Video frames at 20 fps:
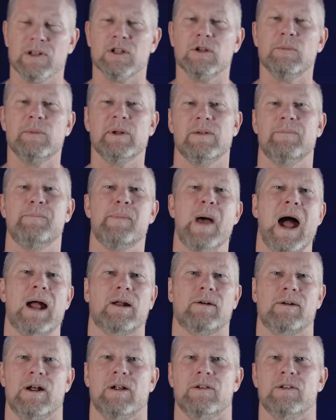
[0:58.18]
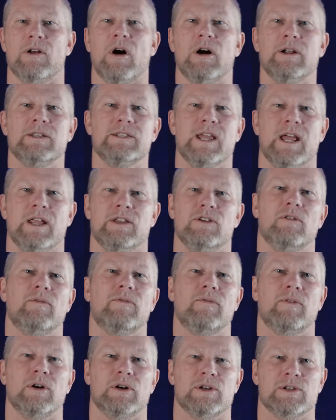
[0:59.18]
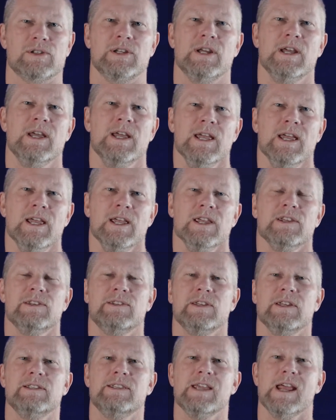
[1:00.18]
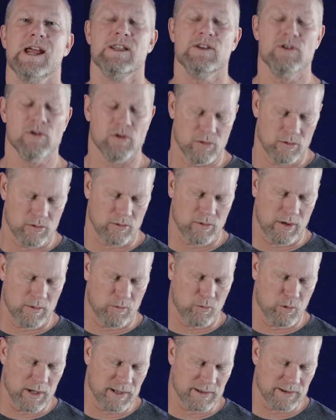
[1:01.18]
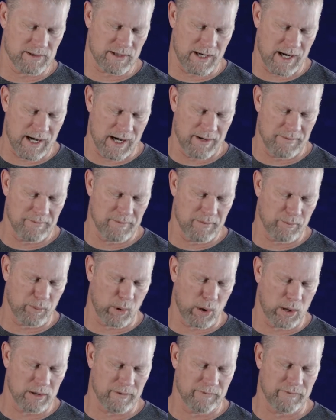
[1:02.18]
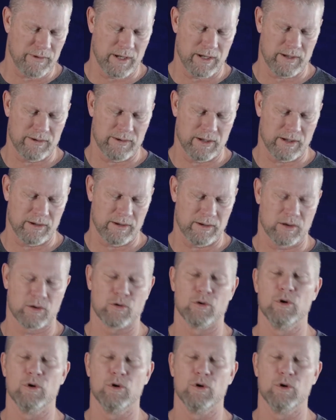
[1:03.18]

you a little bit of background on Daniel first. You see, Daniel was part of the